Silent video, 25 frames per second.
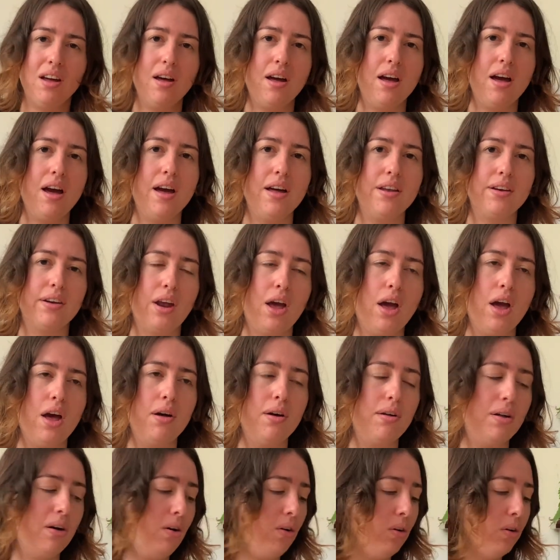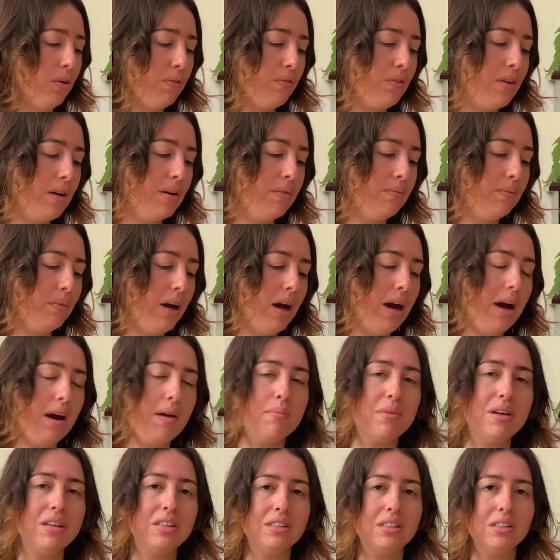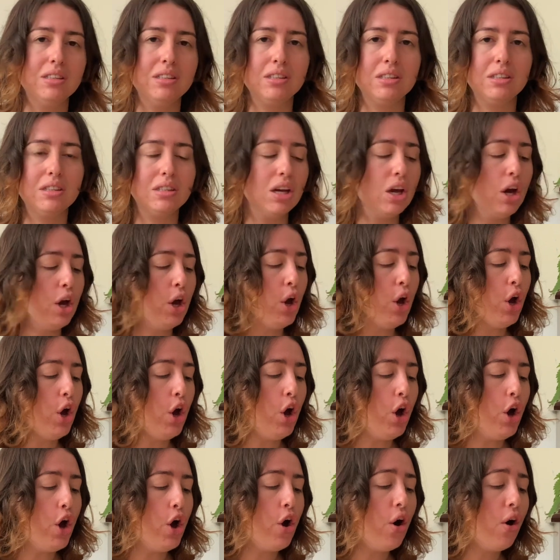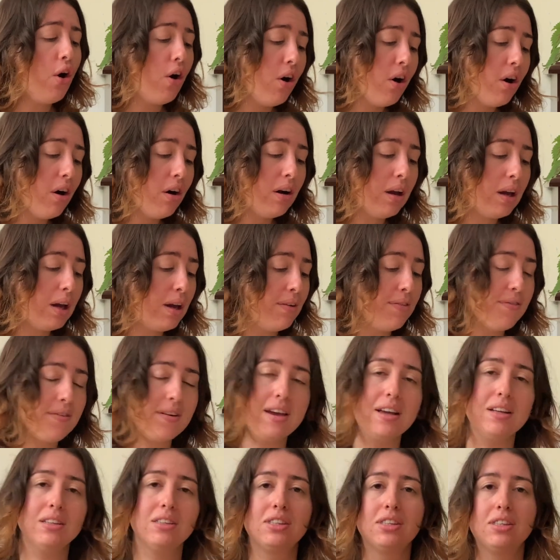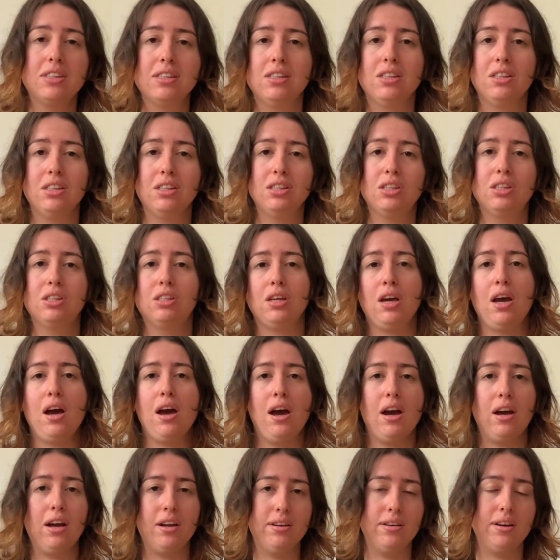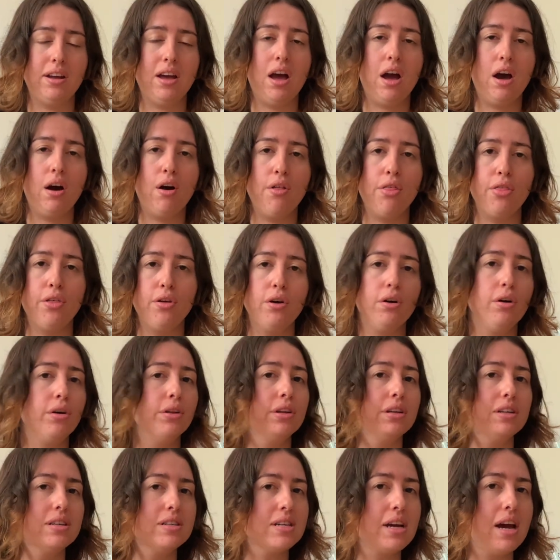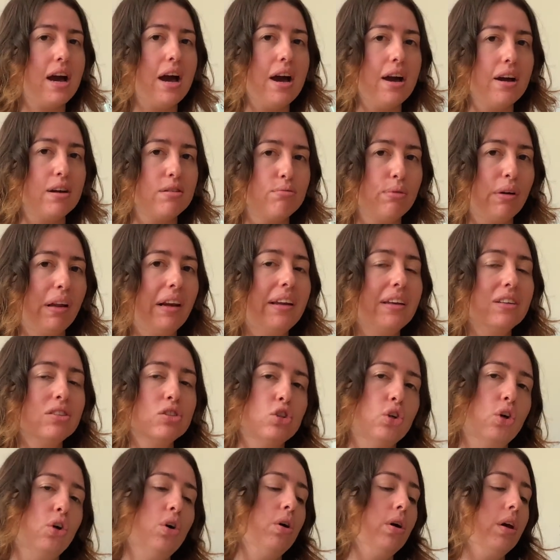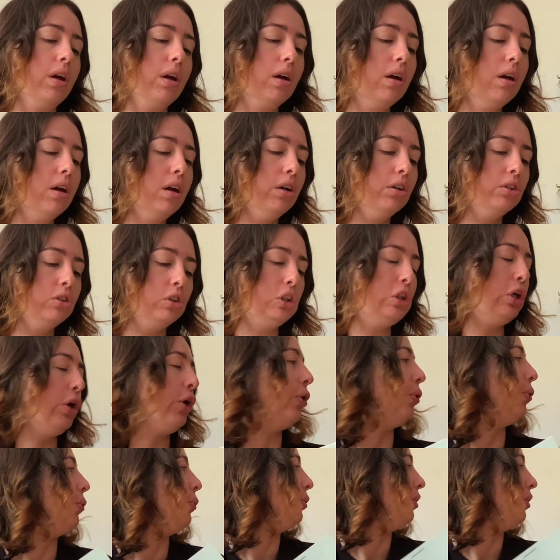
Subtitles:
and all of them are misses, or if it's just an author that I really enjoy. So